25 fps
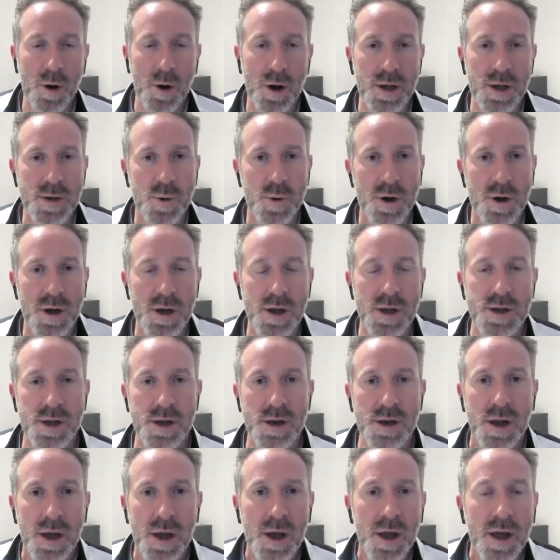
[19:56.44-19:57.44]
wise words.
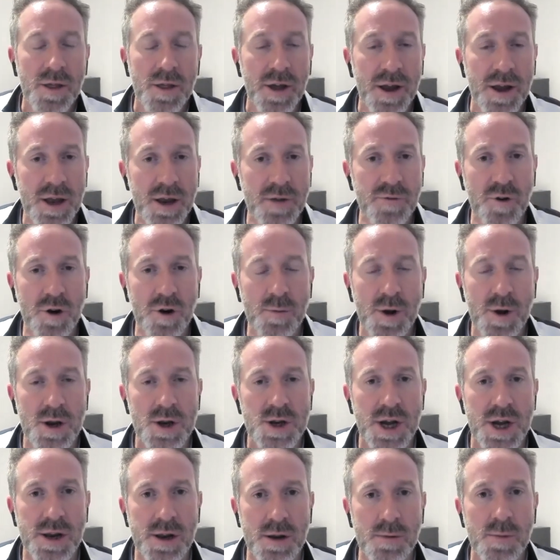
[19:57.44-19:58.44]
And thank you very much,
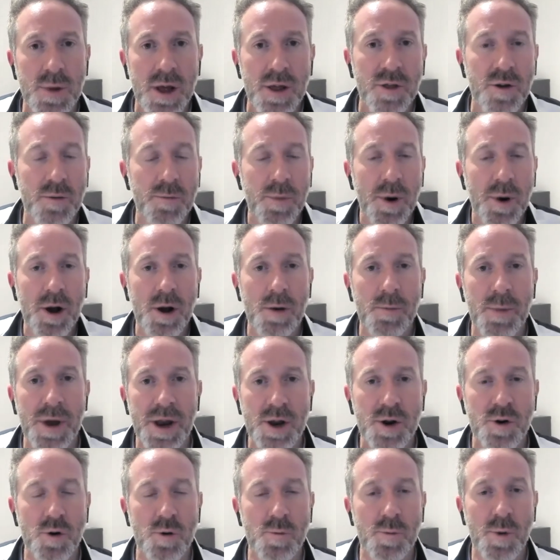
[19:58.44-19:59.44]
Adam. The
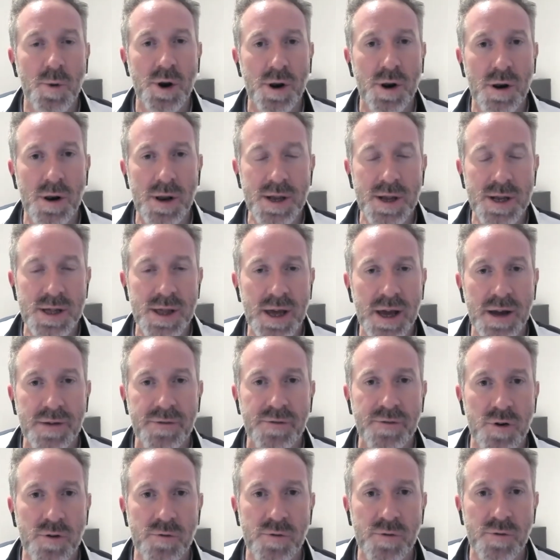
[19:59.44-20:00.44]
biomedical model is there
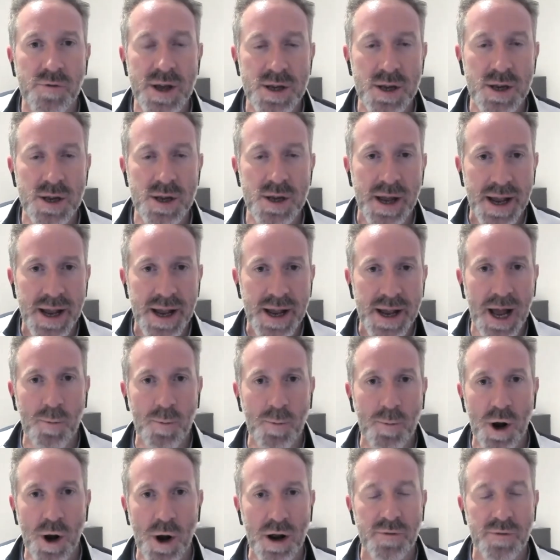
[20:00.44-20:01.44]
for a reason. It
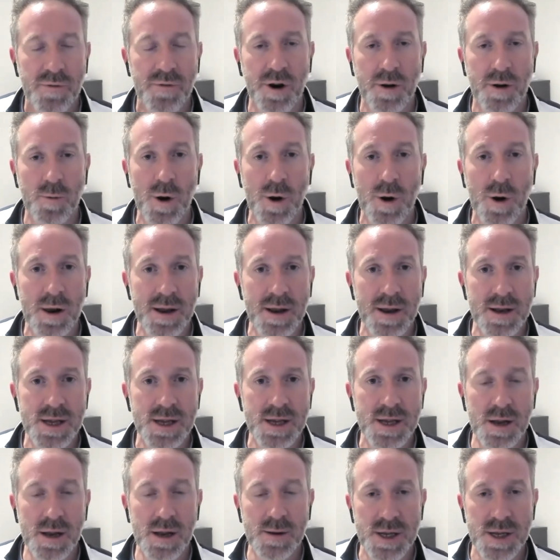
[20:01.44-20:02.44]
can work very well in
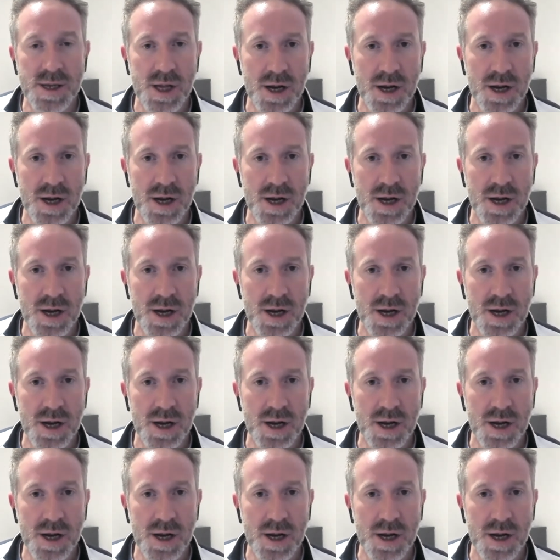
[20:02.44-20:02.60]
certain